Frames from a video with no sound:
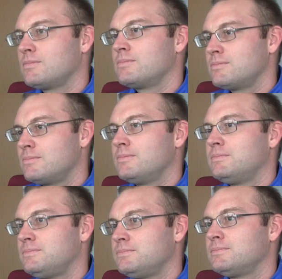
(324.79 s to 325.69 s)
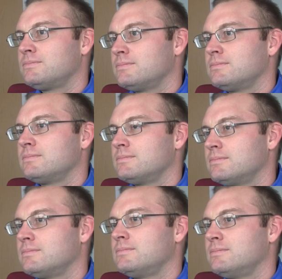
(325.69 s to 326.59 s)
So when and where
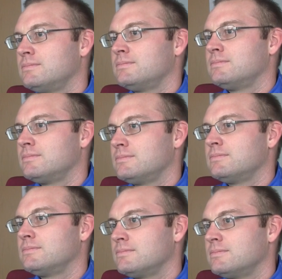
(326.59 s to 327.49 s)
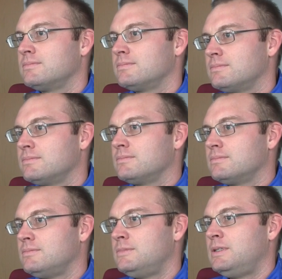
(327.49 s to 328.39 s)
did you first meet and get to know
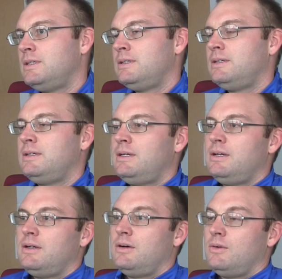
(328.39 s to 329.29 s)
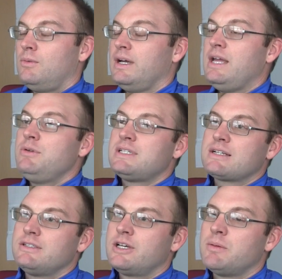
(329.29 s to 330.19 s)
Coach Morris? Well, he was
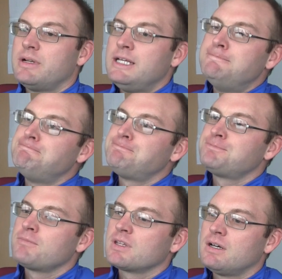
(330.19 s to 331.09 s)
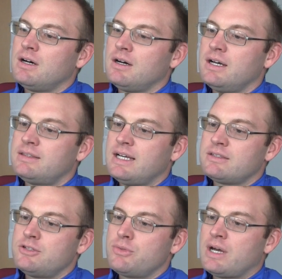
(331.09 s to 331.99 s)
actually coming in at
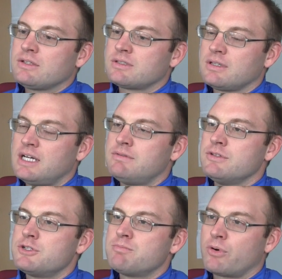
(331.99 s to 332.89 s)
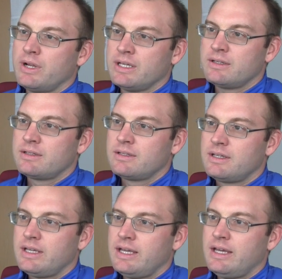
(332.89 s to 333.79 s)
that 2011 spring.
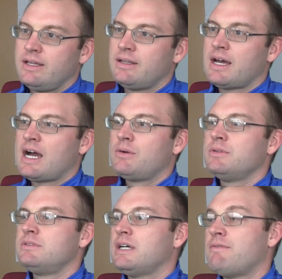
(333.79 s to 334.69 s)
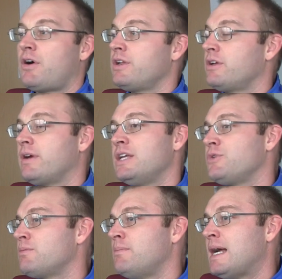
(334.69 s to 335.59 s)
And I've already
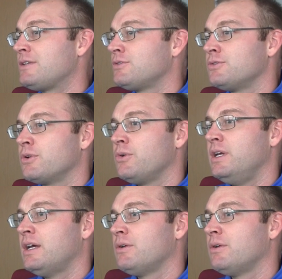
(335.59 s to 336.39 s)
graduated my master's degree.